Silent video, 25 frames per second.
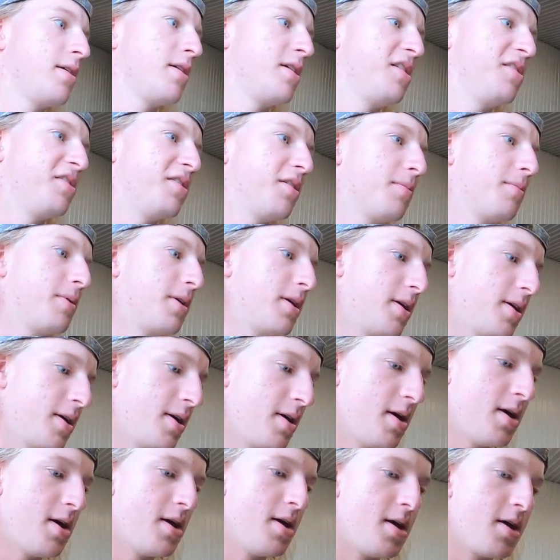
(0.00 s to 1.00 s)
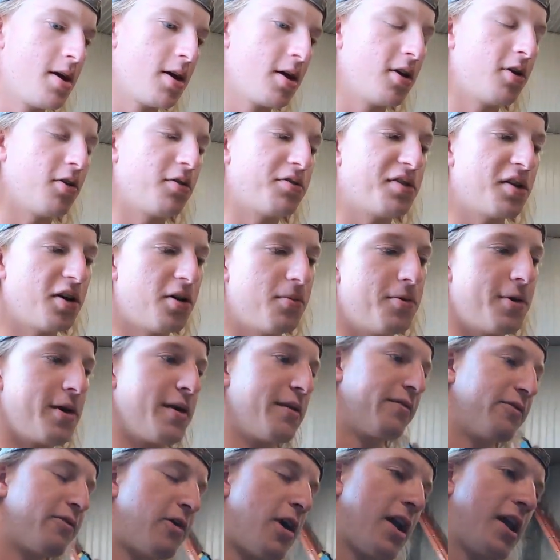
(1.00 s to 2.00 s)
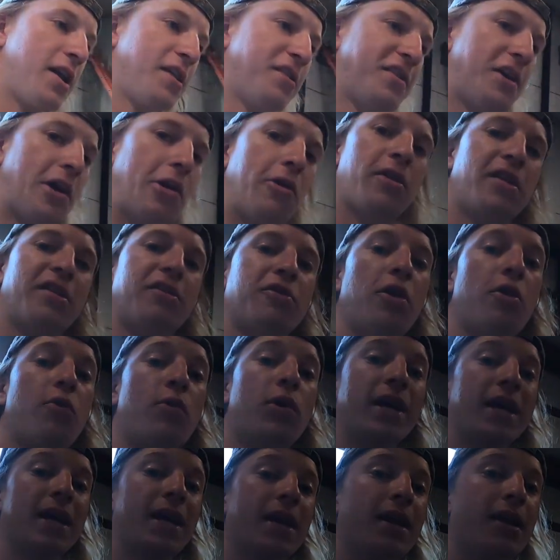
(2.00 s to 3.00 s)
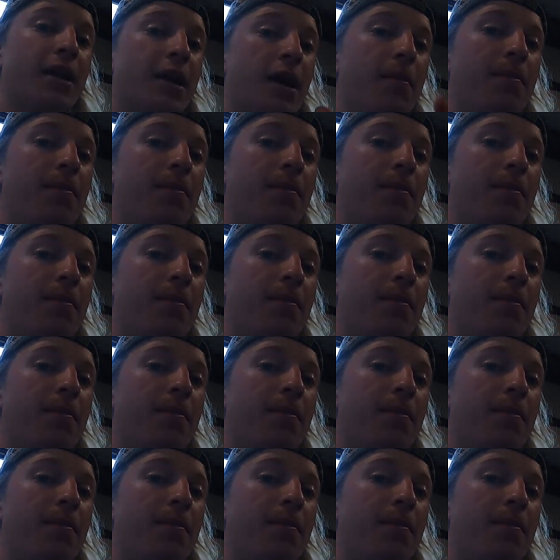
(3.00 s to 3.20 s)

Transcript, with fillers: He's going to be, you know, celebrating Friday, Saturday. So I want to get it